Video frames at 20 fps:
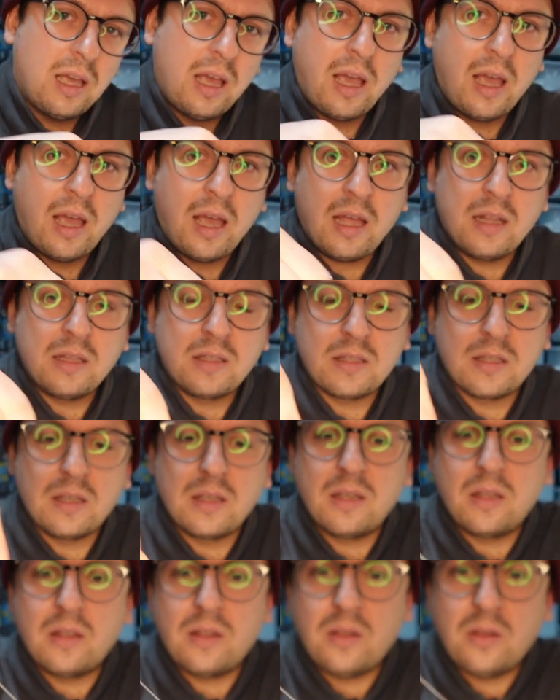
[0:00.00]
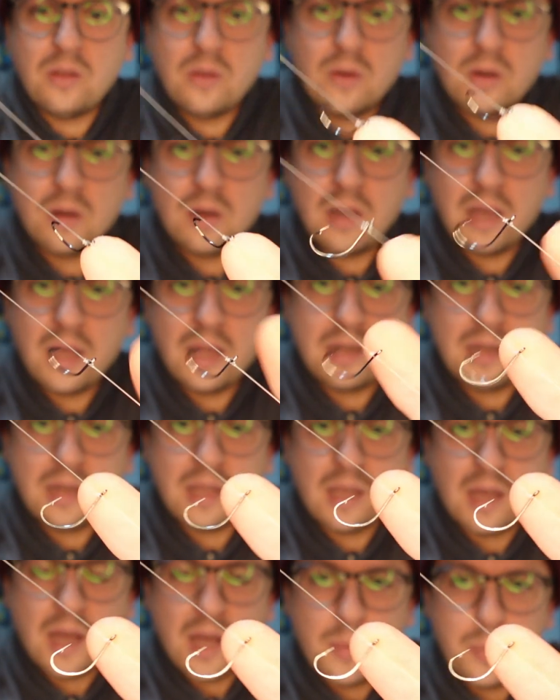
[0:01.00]
and you are
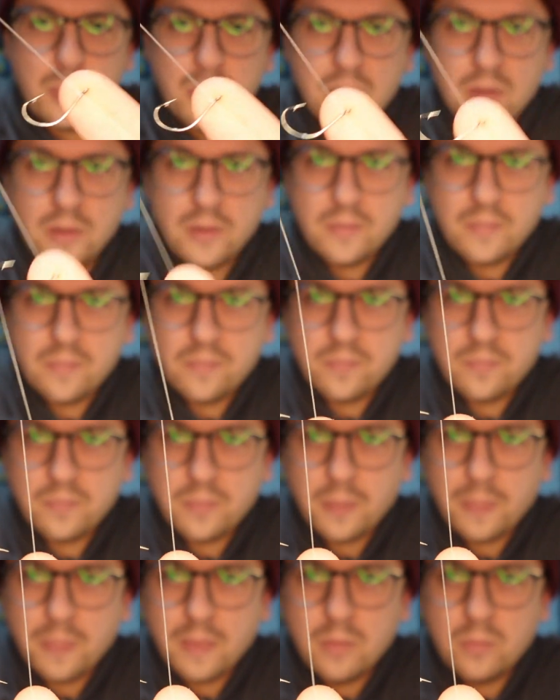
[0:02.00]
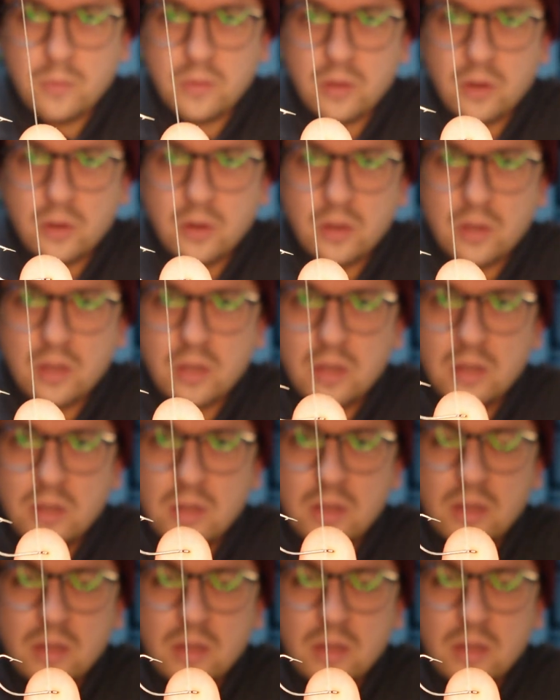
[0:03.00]
ending up with a hook